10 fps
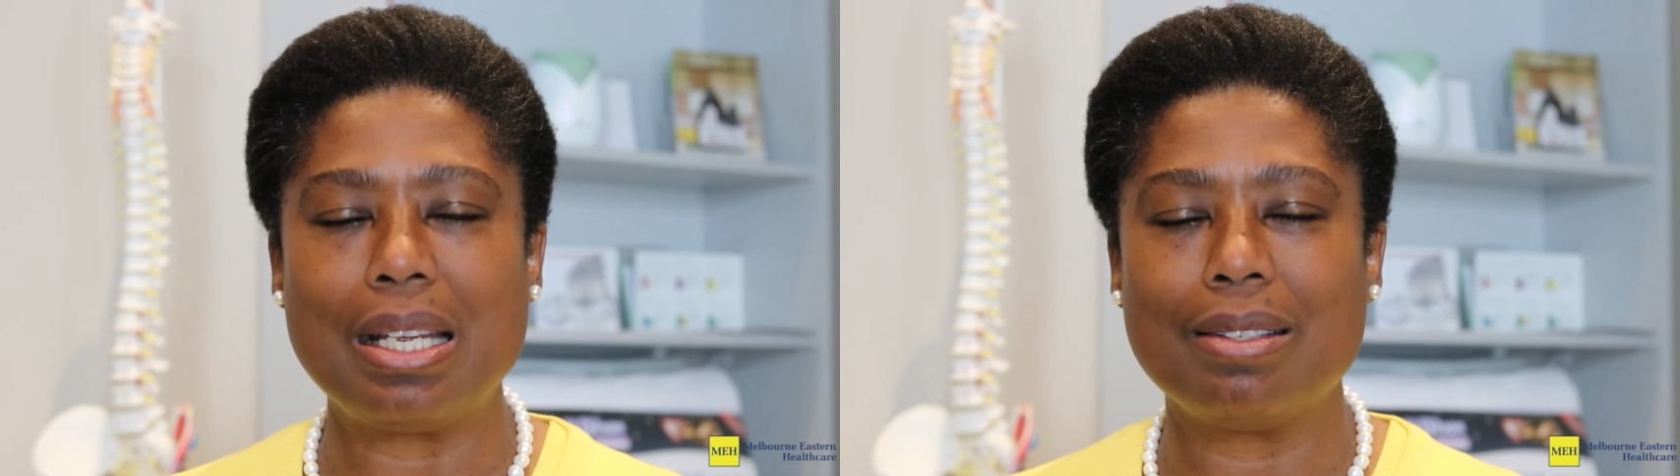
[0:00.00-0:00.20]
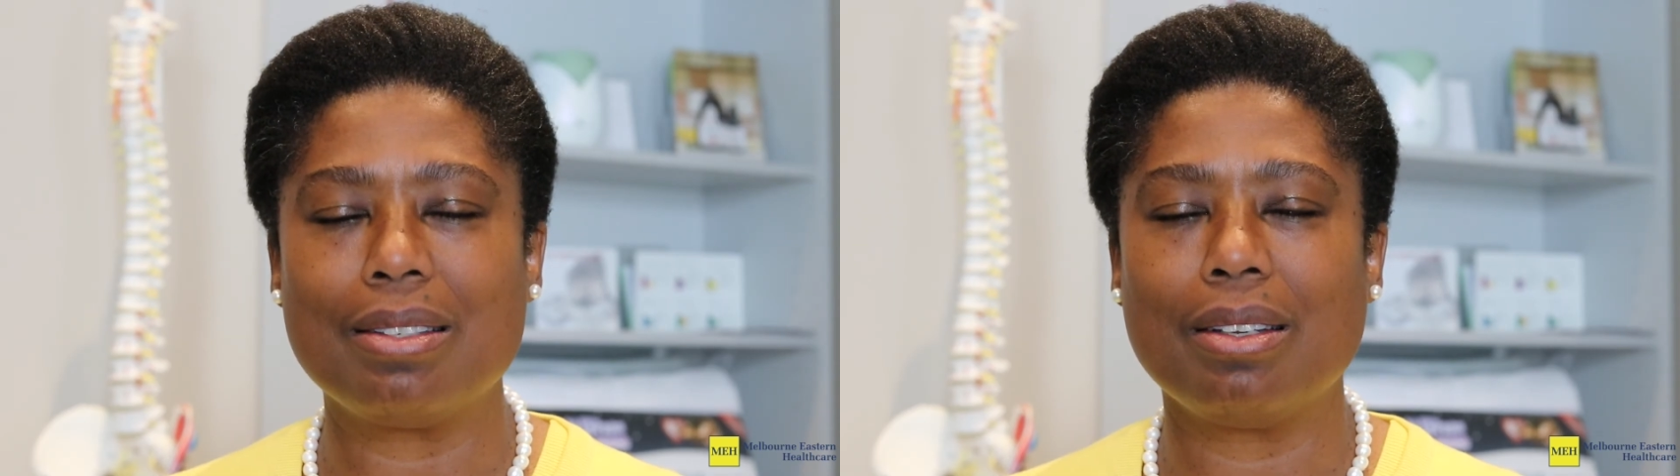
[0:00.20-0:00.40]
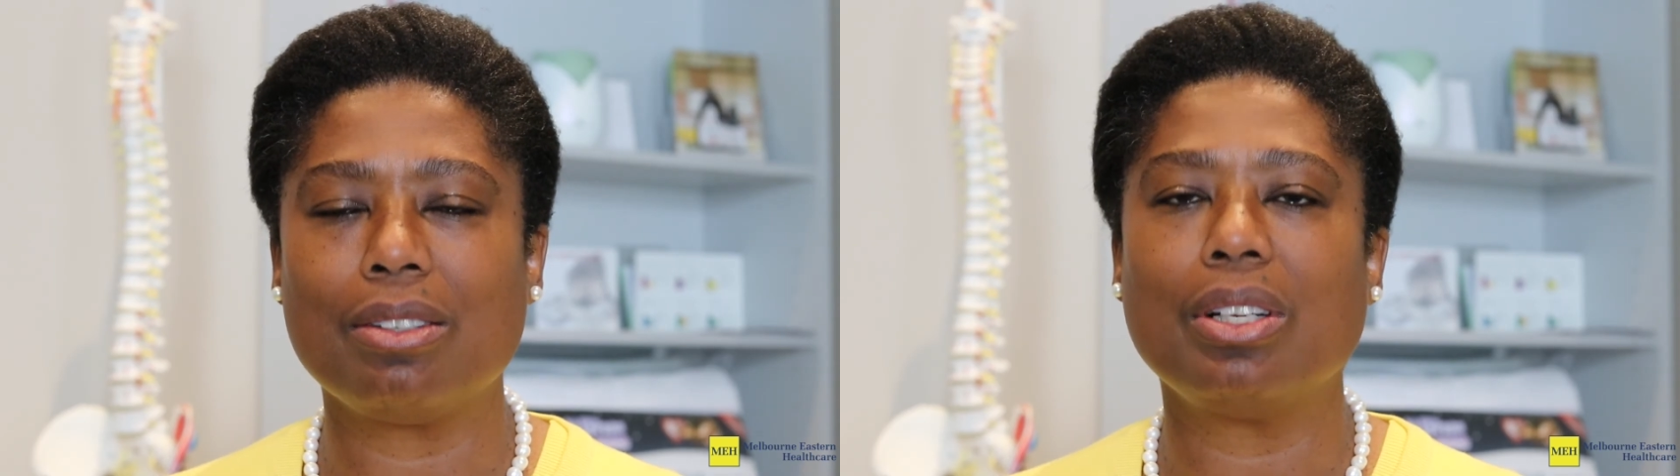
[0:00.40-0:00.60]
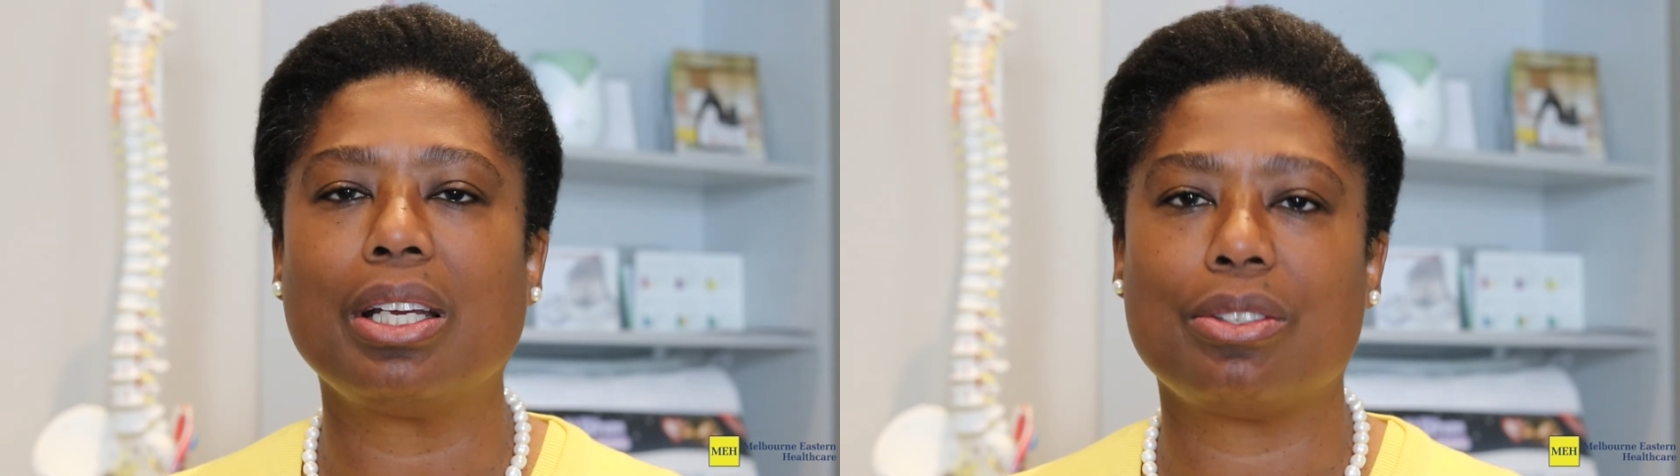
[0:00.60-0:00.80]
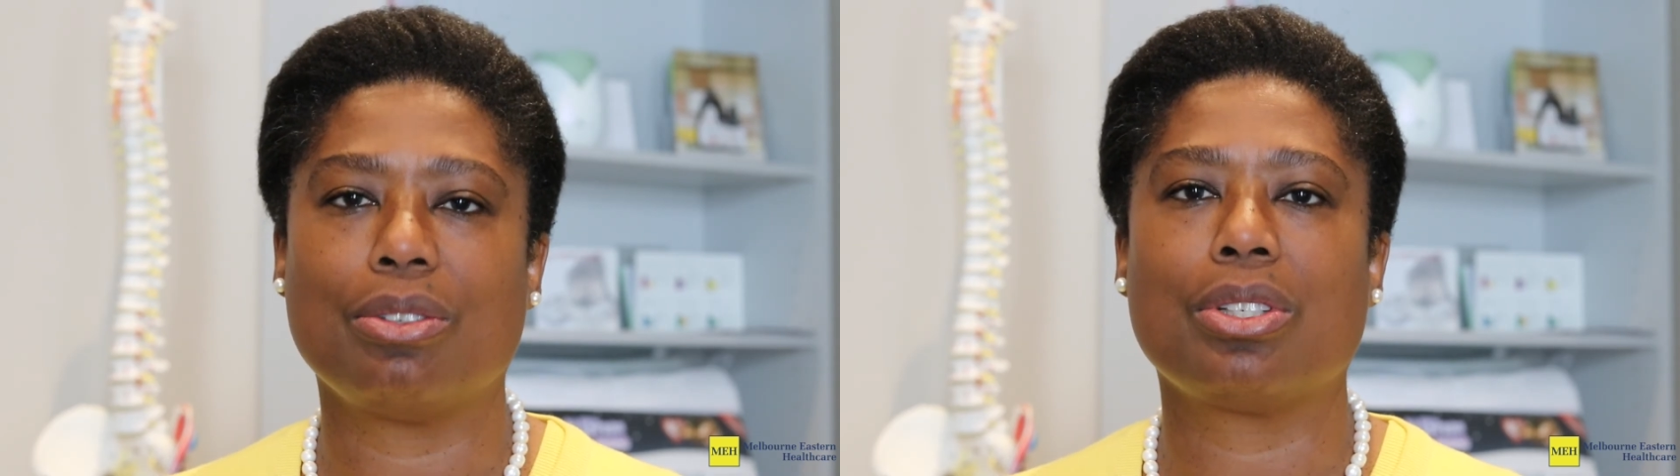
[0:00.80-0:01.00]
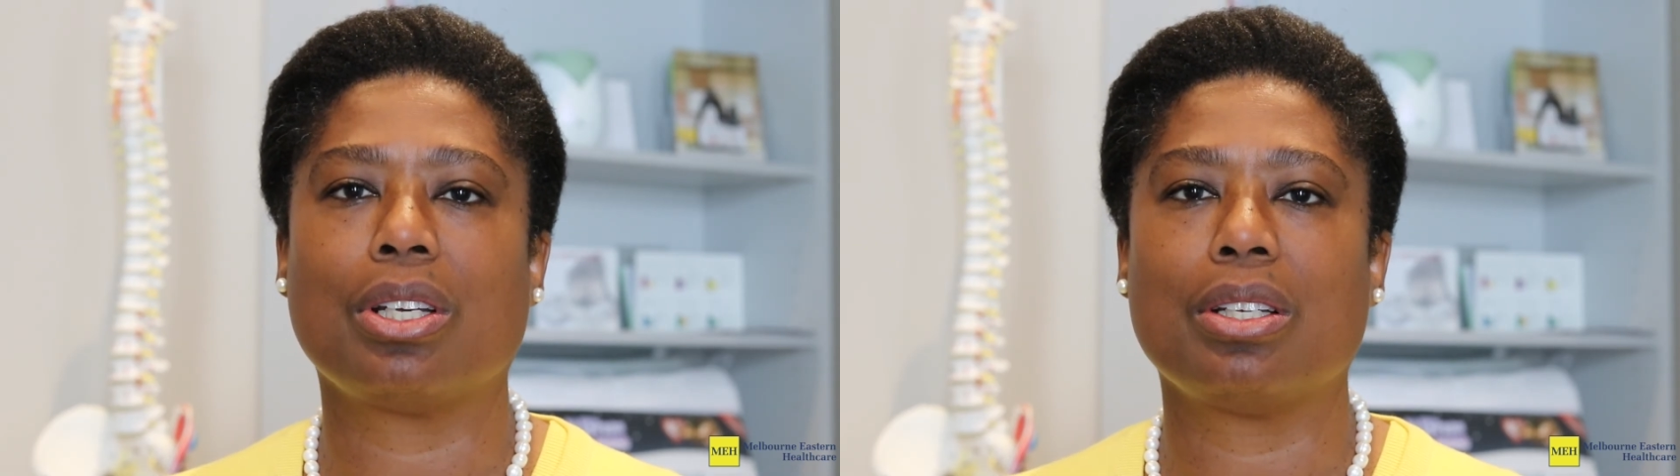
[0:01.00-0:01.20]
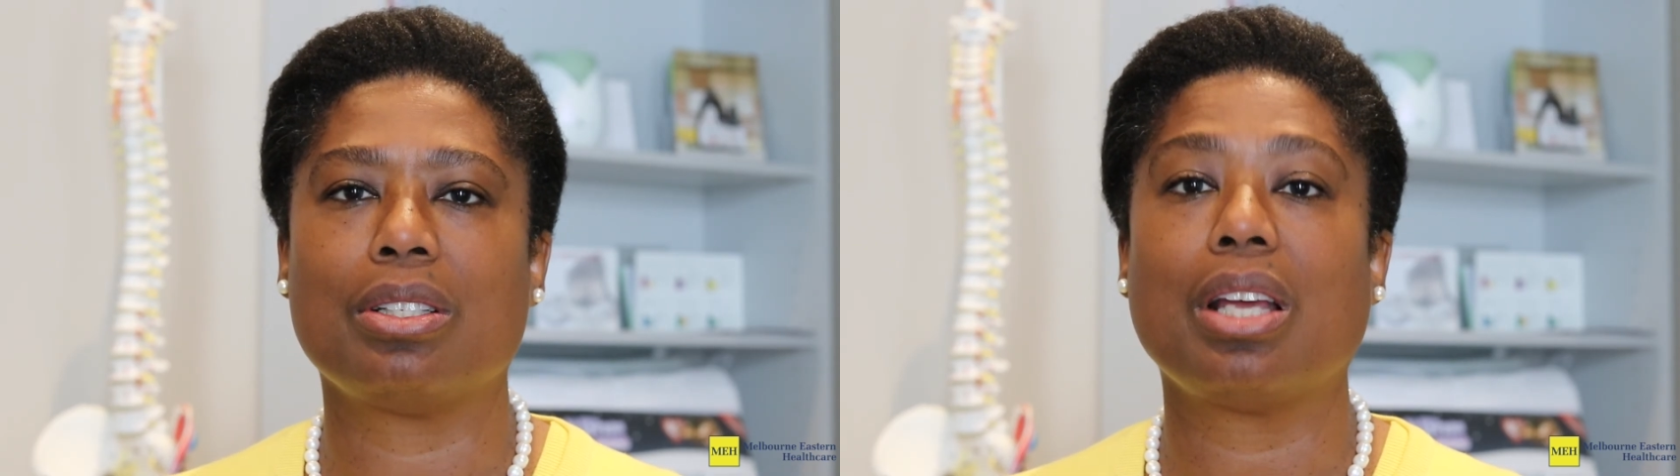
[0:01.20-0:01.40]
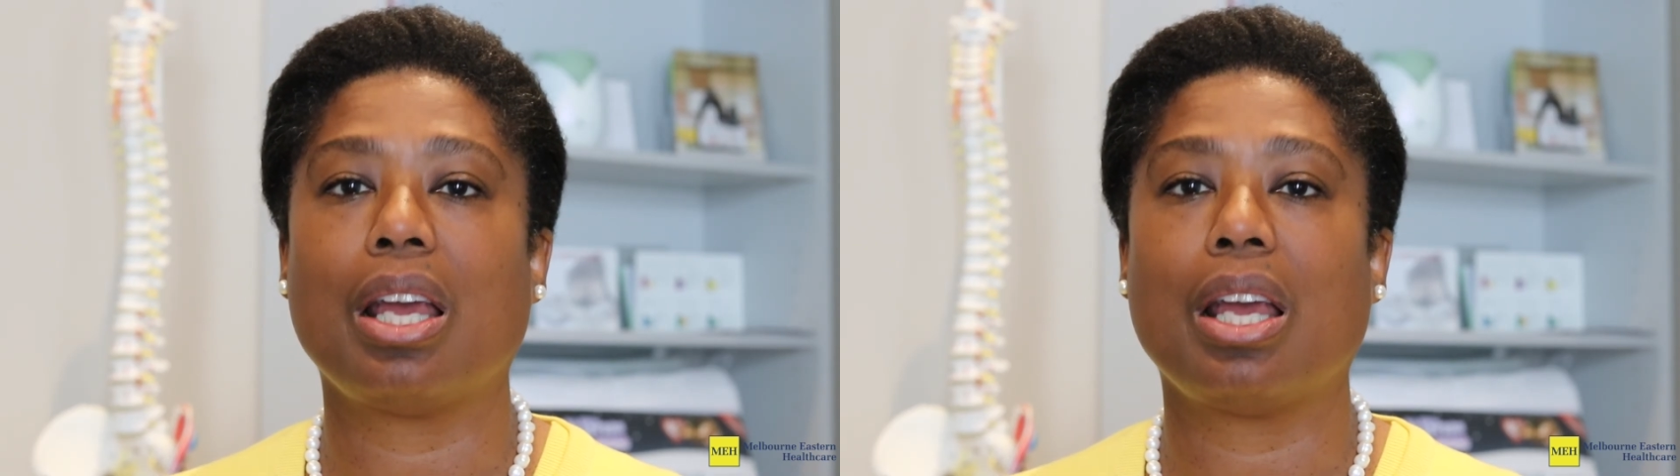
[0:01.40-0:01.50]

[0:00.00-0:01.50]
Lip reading: incidental exercise